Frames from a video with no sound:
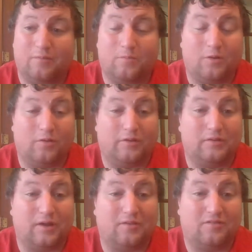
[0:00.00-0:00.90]
Really
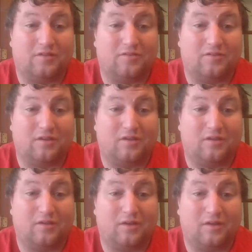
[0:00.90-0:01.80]
nice to
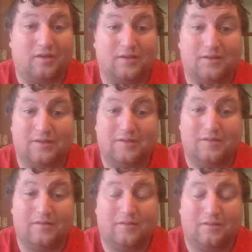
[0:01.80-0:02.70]
see
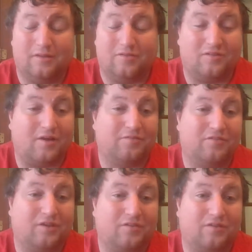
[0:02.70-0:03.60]
this
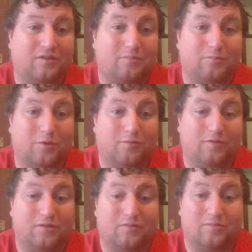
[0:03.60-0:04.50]
offseason
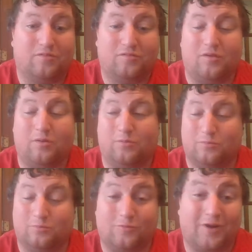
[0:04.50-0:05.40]
moving
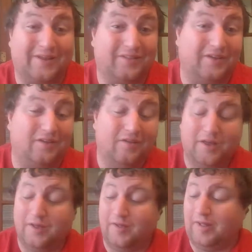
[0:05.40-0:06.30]
so greatly.
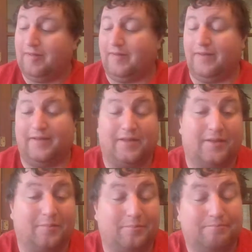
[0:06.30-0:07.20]

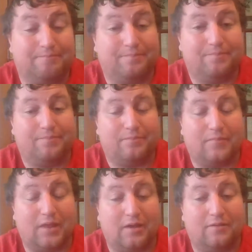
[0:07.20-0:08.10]
Um,
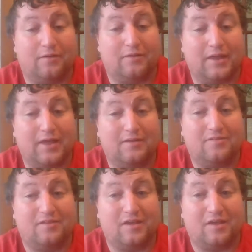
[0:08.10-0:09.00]
Other than
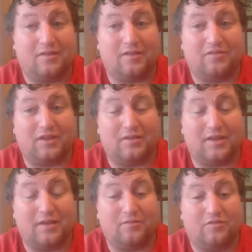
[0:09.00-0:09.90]
that, let's get
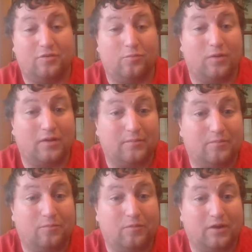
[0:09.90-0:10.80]
down to
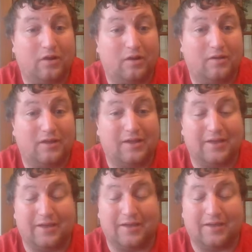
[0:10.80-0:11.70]
what went on
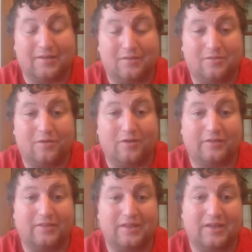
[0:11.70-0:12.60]

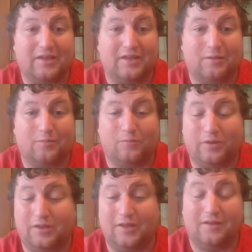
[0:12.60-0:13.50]
during the
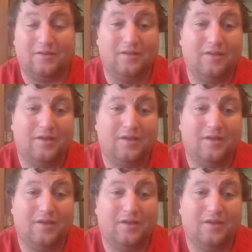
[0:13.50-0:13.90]
weekend.